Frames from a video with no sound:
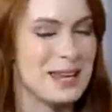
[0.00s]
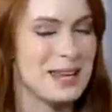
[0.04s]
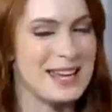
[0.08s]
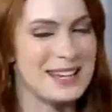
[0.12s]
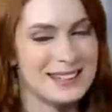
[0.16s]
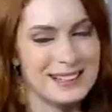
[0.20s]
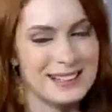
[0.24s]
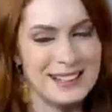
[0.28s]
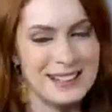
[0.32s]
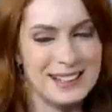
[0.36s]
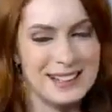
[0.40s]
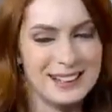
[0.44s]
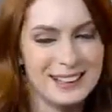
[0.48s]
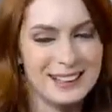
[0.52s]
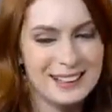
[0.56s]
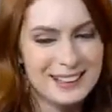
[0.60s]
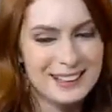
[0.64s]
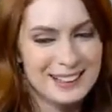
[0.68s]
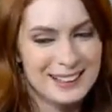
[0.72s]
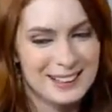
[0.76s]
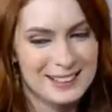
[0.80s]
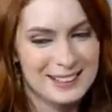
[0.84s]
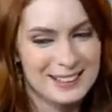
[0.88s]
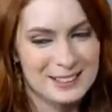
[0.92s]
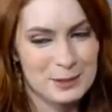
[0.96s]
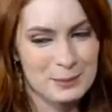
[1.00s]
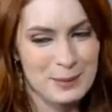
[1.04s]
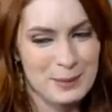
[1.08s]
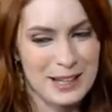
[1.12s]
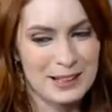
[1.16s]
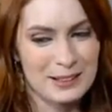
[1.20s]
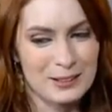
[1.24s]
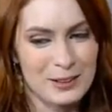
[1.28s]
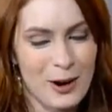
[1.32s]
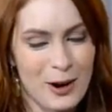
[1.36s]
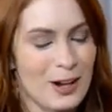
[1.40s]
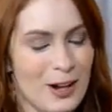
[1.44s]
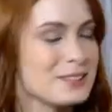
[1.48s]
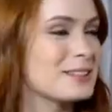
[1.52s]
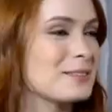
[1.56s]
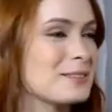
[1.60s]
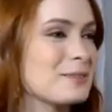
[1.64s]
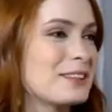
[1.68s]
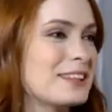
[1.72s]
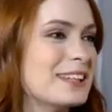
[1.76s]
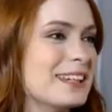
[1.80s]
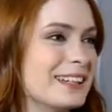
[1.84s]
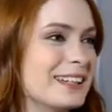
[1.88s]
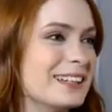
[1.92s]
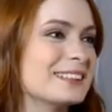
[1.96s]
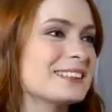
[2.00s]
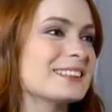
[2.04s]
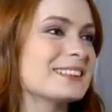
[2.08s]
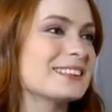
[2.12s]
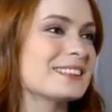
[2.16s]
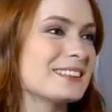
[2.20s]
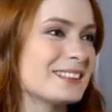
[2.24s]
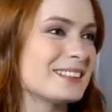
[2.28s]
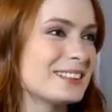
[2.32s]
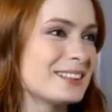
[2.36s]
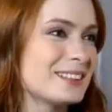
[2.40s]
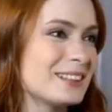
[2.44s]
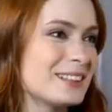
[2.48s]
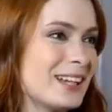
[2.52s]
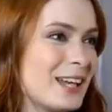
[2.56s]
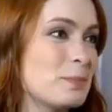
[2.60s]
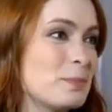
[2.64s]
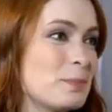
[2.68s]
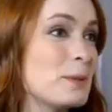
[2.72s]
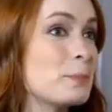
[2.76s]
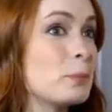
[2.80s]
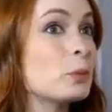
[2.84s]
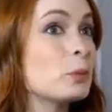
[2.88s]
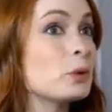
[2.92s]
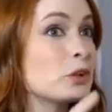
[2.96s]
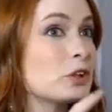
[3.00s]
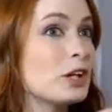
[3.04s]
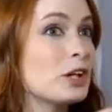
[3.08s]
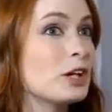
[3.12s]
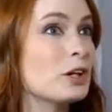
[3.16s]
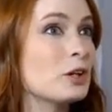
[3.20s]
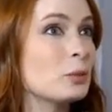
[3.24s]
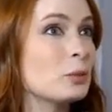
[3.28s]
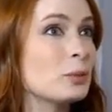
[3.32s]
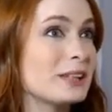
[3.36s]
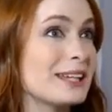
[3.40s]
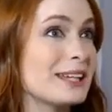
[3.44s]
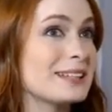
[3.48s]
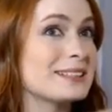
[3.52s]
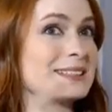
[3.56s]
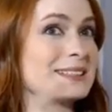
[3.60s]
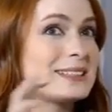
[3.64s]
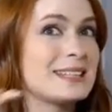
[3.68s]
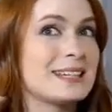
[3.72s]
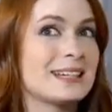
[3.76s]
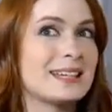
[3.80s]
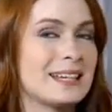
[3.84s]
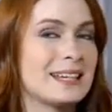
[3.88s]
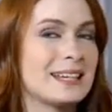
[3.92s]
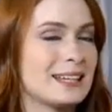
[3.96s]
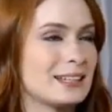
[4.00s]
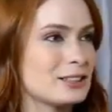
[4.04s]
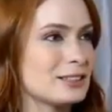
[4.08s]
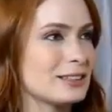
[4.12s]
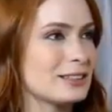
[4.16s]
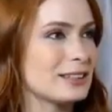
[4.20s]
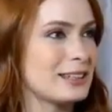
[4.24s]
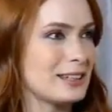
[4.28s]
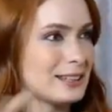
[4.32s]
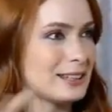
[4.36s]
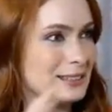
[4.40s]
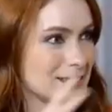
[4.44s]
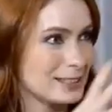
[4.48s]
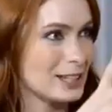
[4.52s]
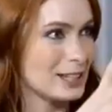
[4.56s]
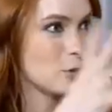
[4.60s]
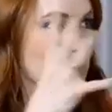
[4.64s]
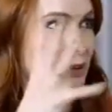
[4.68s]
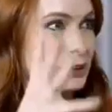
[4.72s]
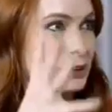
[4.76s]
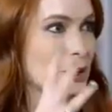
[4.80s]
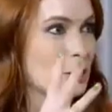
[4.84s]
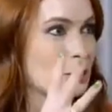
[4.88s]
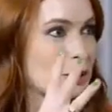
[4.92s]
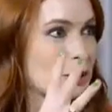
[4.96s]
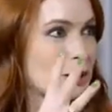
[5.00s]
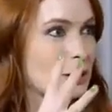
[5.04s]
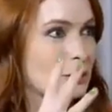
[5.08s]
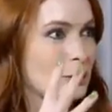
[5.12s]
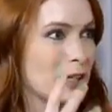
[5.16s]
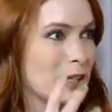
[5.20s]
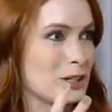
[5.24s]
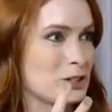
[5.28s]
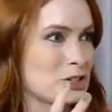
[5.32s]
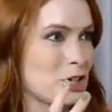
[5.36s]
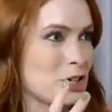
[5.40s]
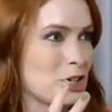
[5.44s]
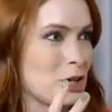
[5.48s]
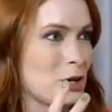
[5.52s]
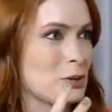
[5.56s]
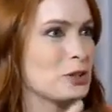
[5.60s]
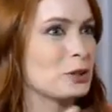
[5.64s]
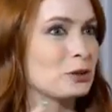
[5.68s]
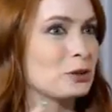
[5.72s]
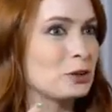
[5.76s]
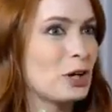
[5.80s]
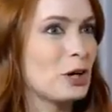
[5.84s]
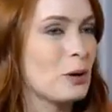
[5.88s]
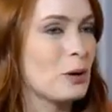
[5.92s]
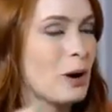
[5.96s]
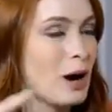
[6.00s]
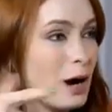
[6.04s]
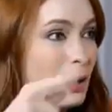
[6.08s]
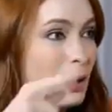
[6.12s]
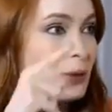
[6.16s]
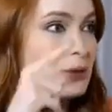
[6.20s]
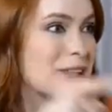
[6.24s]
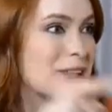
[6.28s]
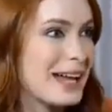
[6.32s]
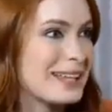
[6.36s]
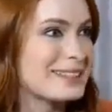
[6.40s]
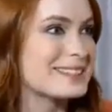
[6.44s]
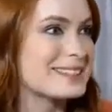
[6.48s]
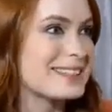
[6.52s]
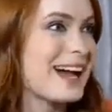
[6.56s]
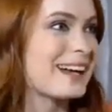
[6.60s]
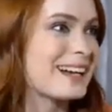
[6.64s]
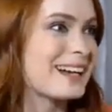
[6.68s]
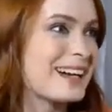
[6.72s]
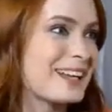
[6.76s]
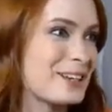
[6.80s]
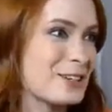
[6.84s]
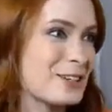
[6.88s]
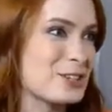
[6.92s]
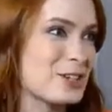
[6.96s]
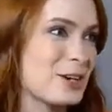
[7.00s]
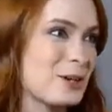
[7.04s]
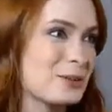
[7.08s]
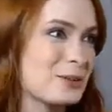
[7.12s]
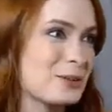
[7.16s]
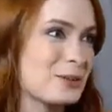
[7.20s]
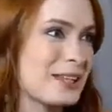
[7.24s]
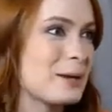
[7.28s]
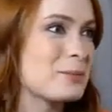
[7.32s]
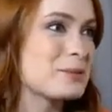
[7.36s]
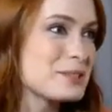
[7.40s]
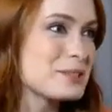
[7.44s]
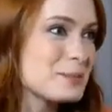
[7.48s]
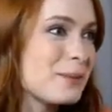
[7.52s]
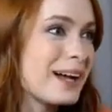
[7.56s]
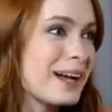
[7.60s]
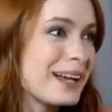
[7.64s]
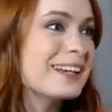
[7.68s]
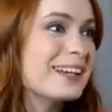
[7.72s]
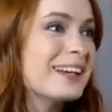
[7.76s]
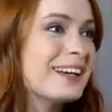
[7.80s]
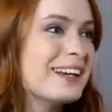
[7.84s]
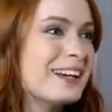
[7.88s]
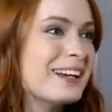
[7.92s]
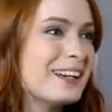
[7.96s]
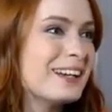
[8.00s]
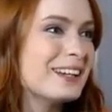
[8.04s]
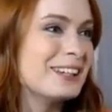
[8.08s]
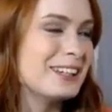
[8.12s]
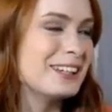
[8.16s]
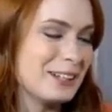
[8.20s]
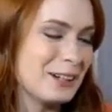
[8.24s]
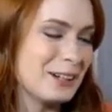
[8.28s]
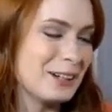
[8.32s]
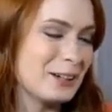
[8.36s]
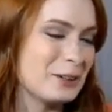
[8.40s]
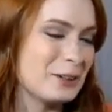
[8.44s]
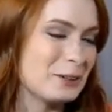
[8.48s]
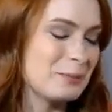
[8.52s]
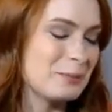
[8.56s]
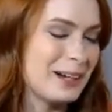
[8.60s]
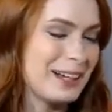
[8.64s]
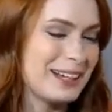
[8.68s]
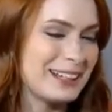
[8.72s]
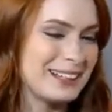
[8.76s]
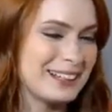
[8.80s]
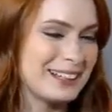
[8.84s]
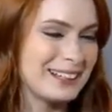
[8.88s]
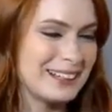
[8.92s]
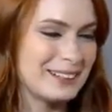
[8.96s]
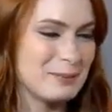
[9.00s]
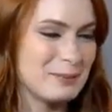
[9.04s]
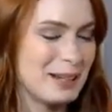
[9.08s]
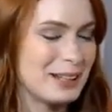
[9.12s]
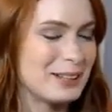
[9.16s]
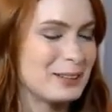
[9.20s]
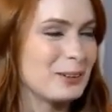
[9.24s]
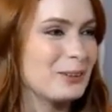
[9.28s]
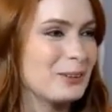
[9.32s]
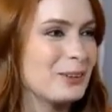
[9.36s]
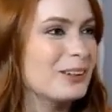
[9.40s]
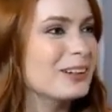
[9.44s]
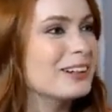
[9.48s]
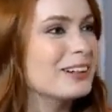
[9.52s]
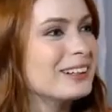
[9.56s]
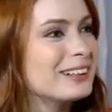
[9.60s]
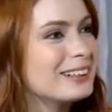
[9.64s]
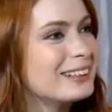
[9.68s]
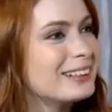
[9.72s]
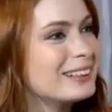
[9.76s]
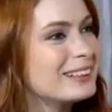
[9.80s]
make awesome things. And people will know when they see a Geek and Sundry logo on a show, they'll know, oh, that's that kind of show. That was my my goal.